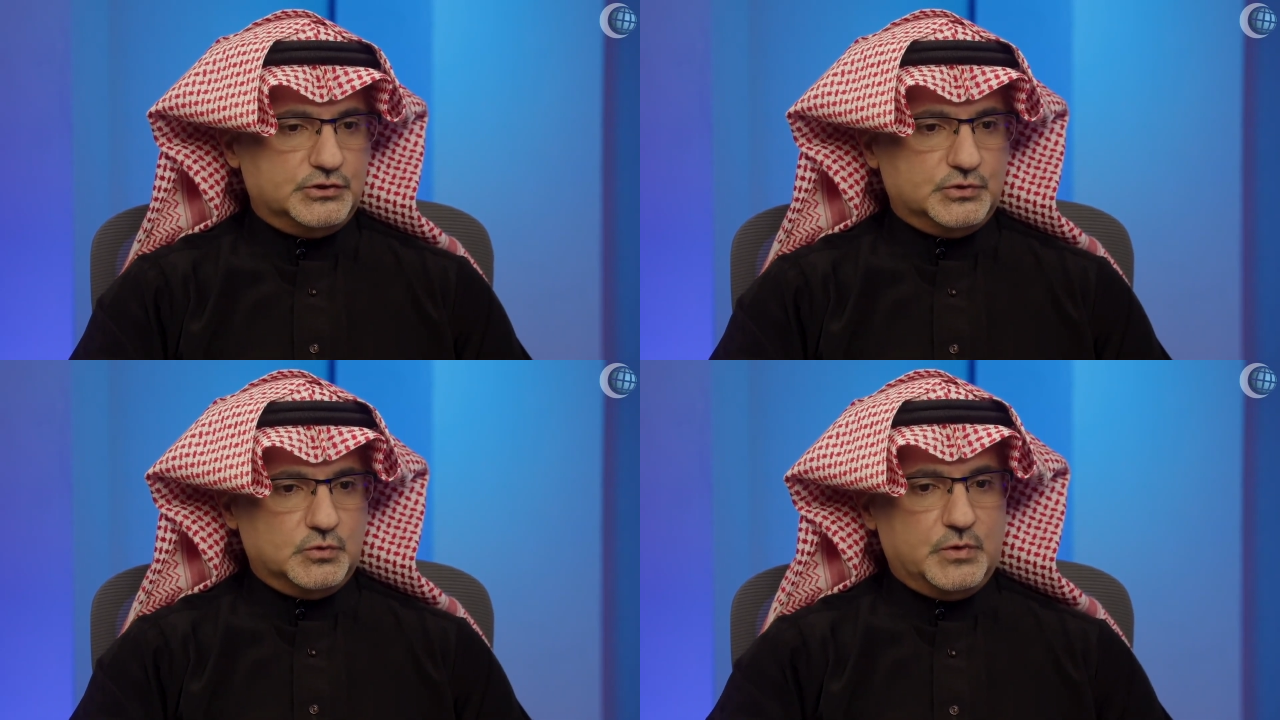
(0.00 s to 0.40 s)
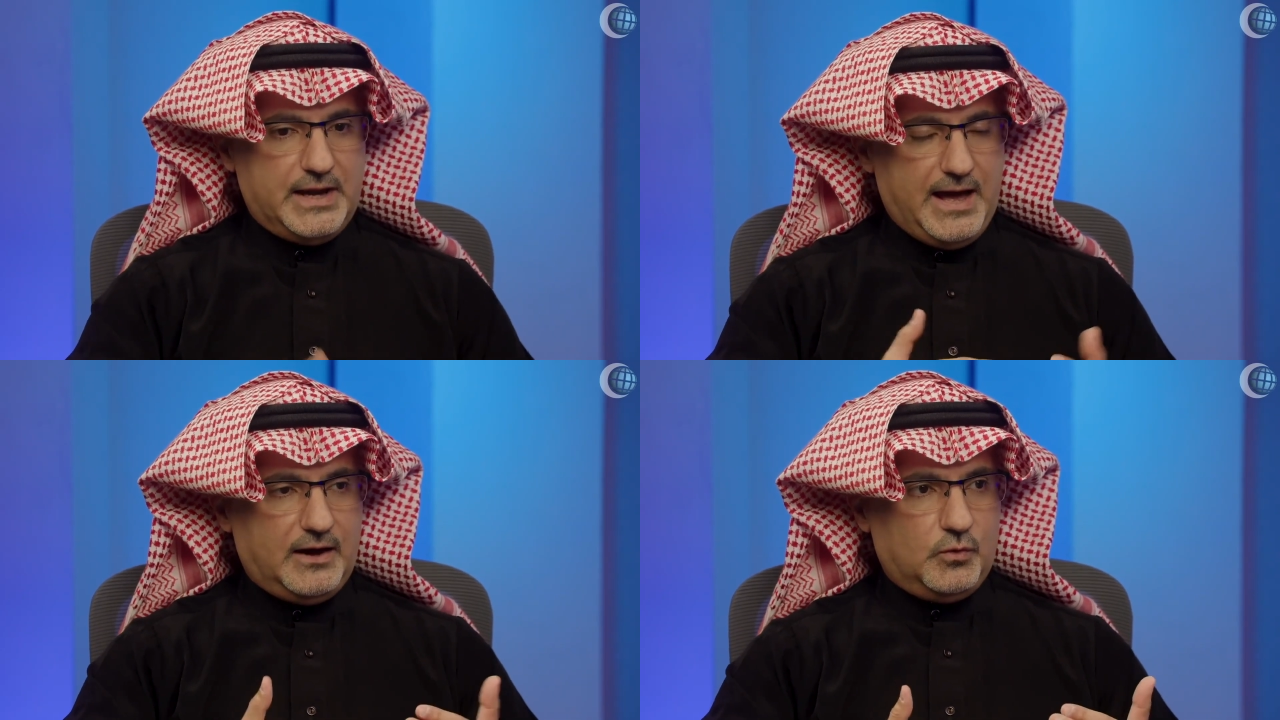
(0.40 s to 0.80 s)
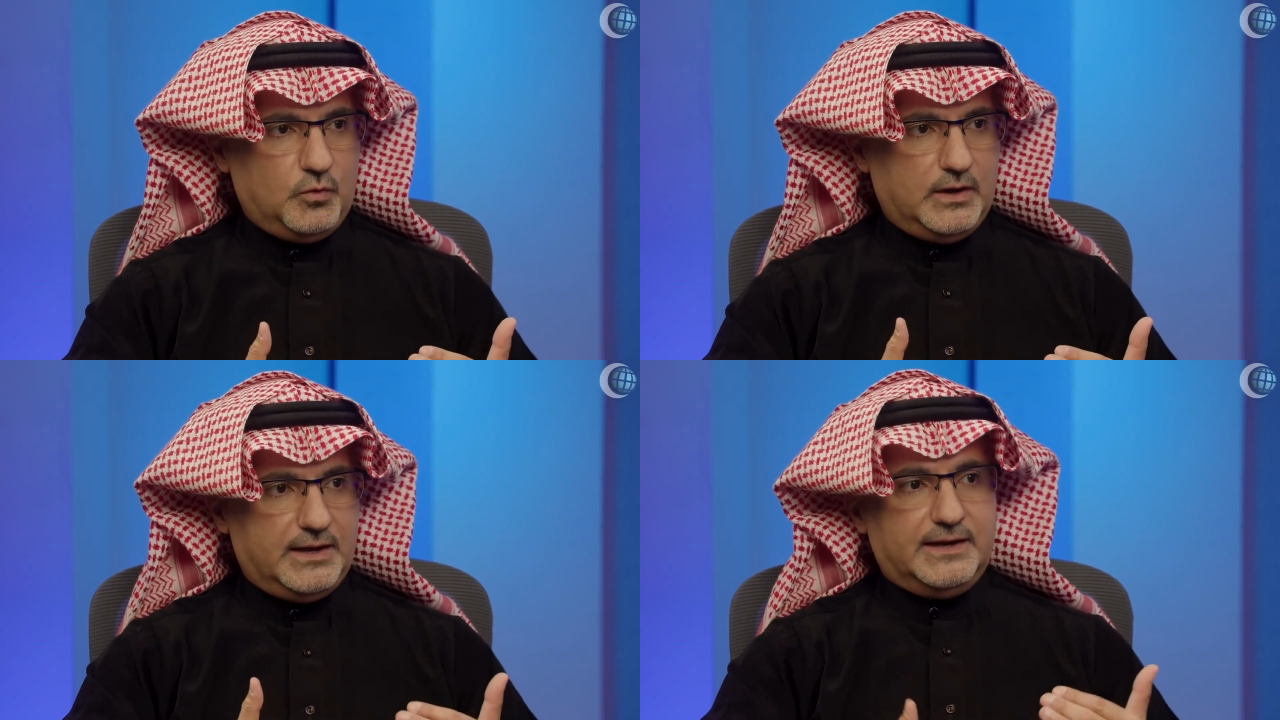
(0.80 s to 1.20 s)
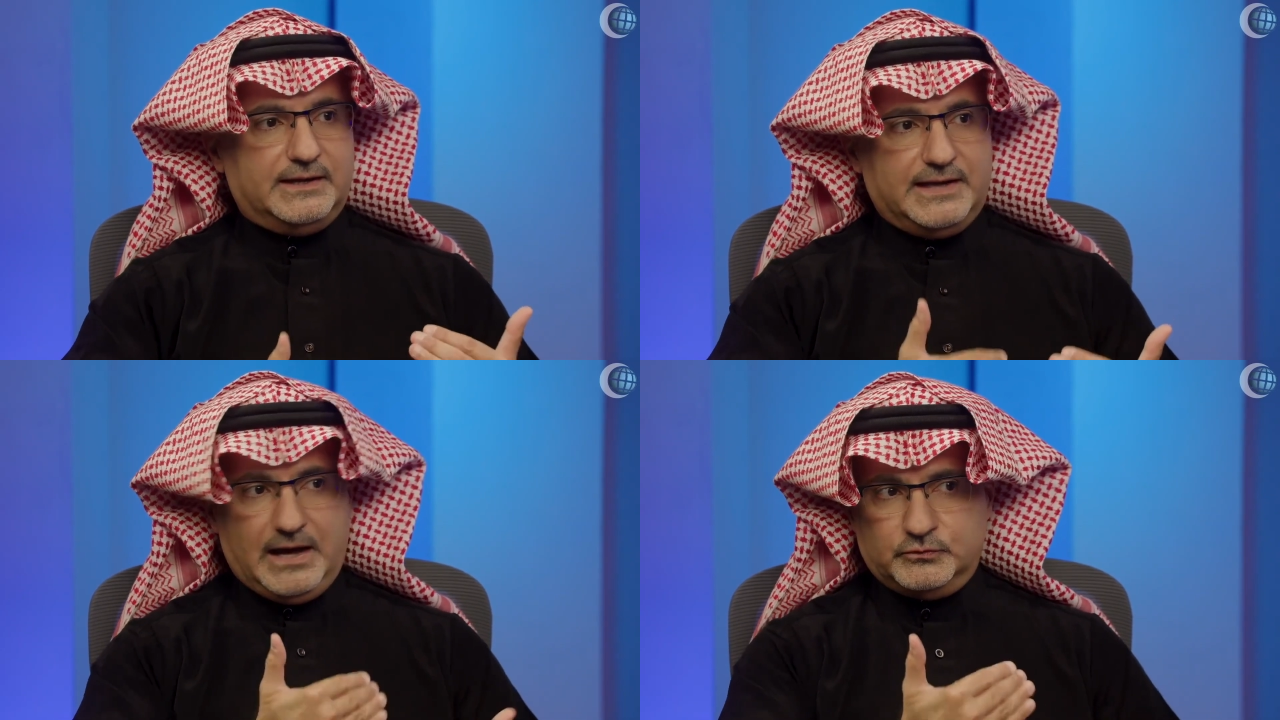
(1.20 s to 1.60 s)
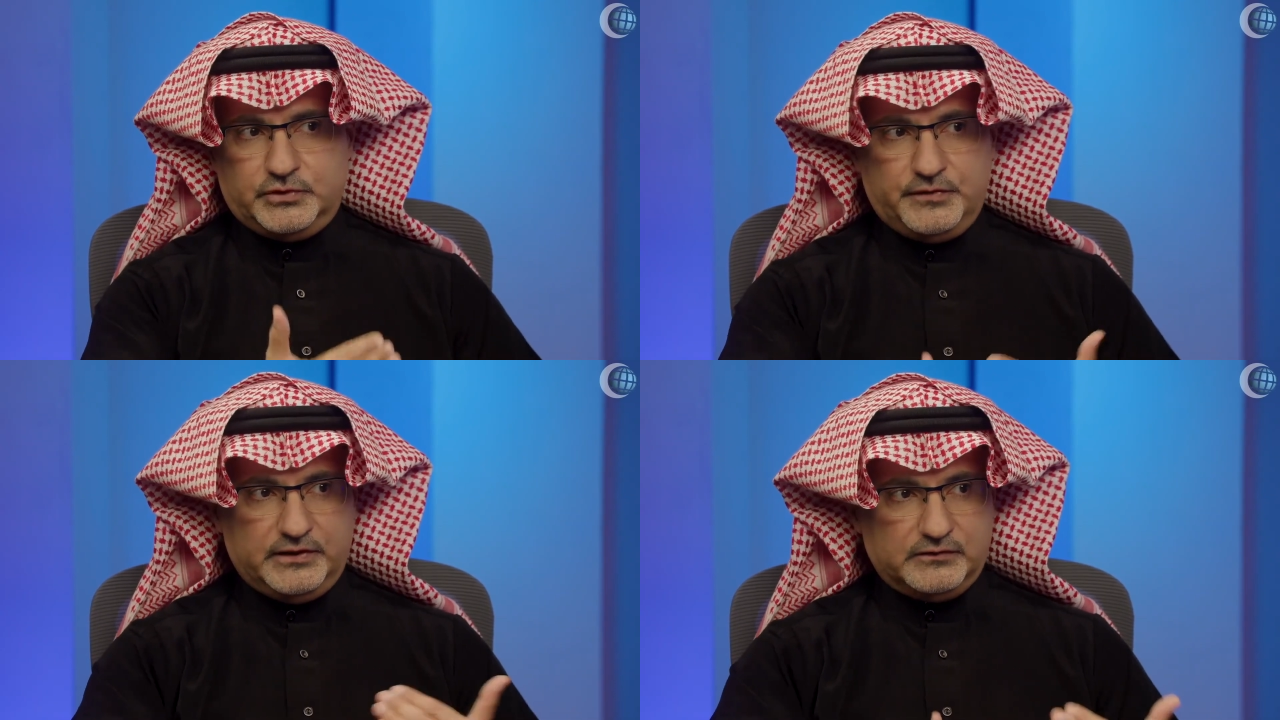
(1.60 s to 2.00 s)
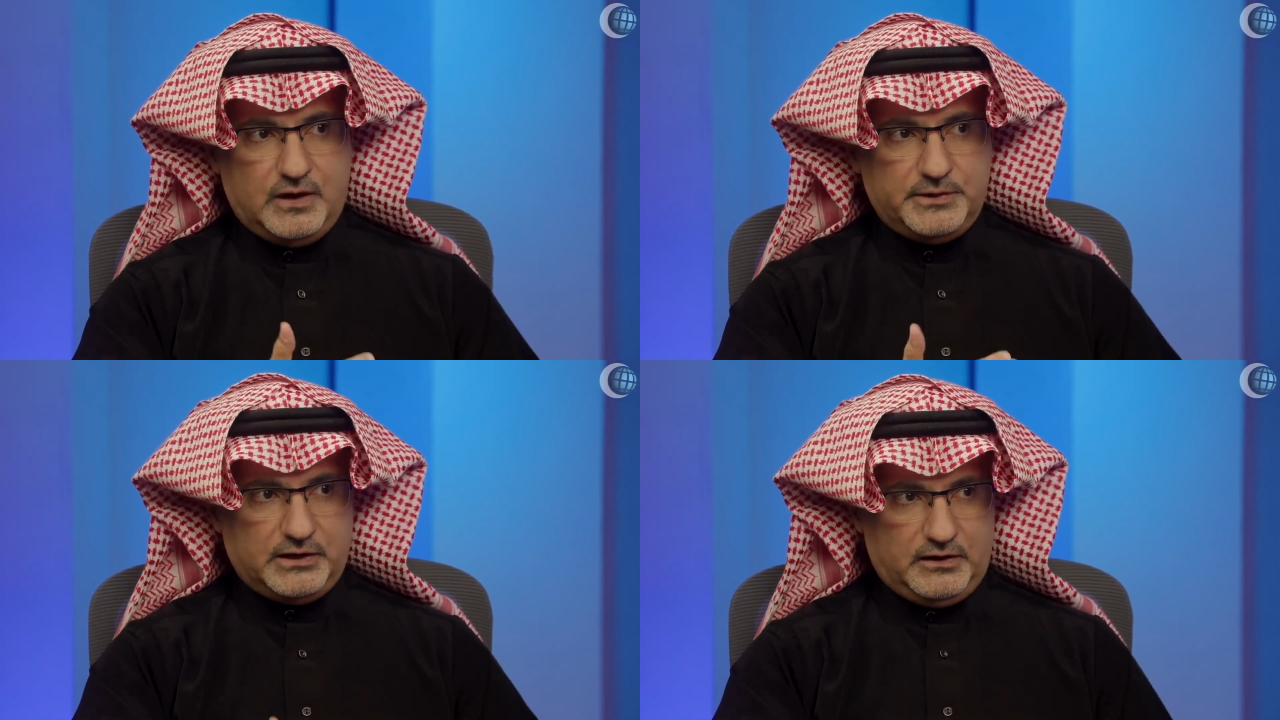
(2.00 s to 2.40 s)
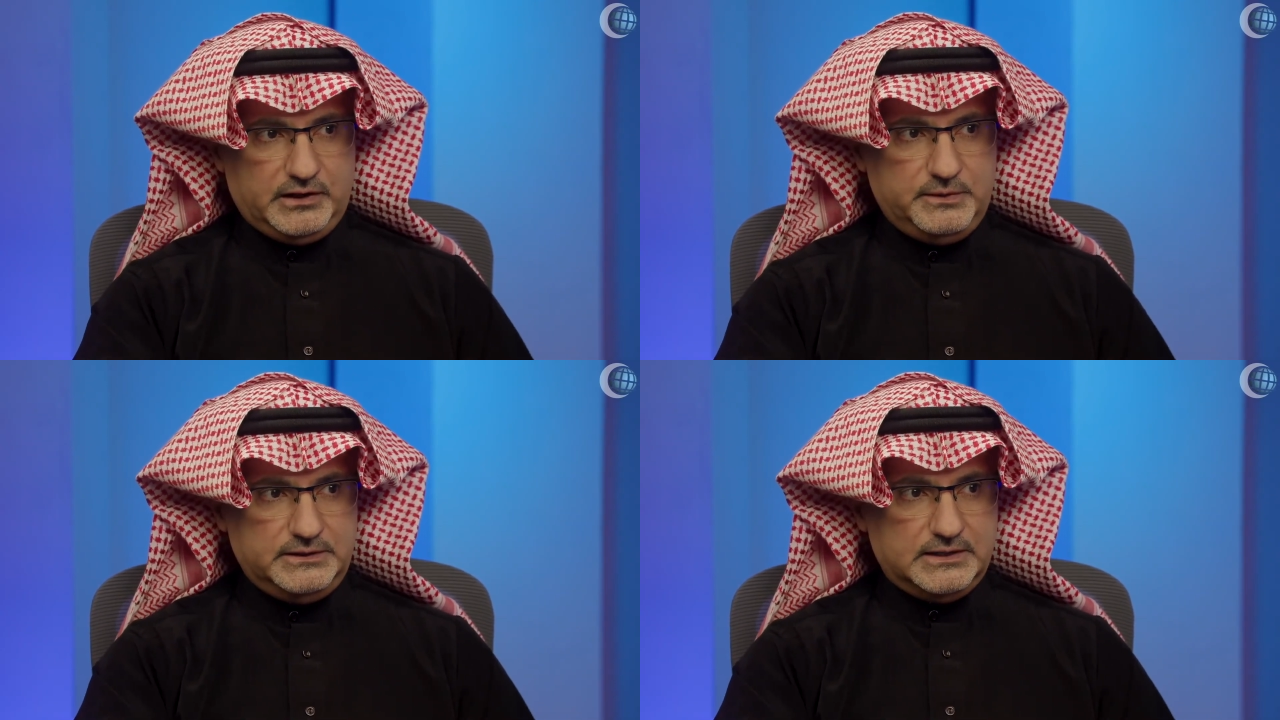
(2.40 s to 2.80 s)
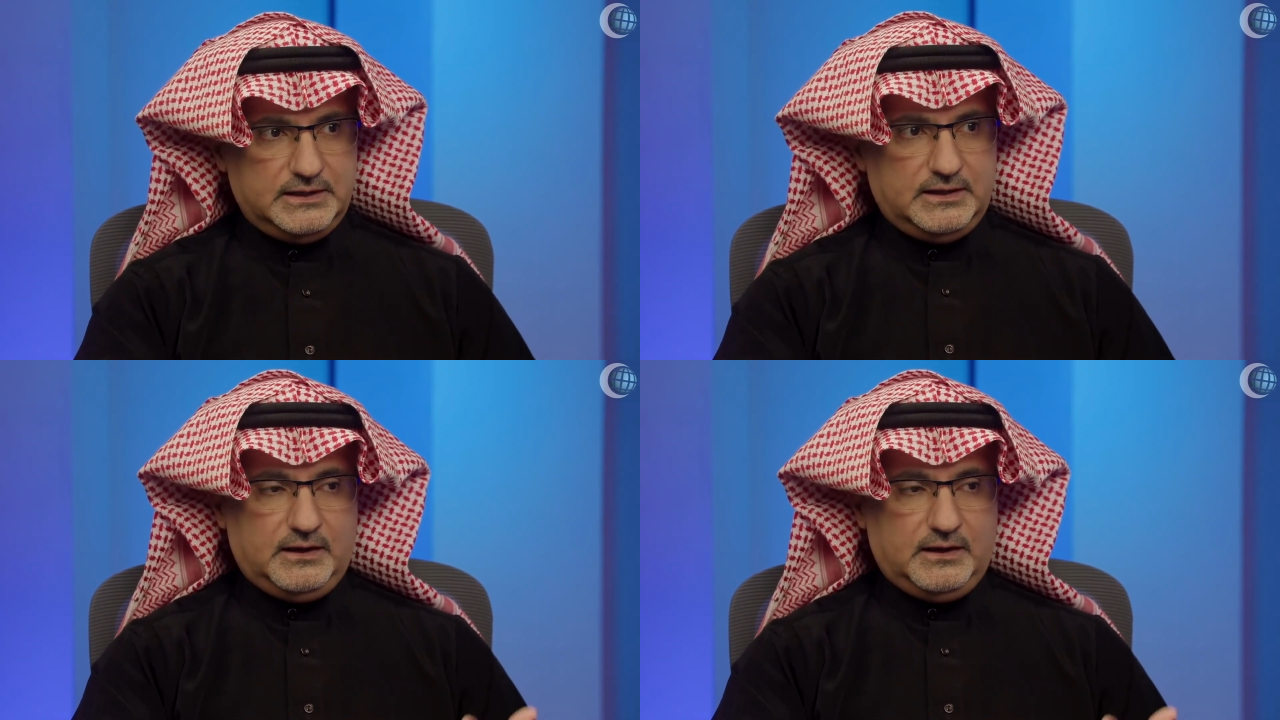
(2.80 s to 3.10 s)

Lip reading: to now counter the Islamic argument.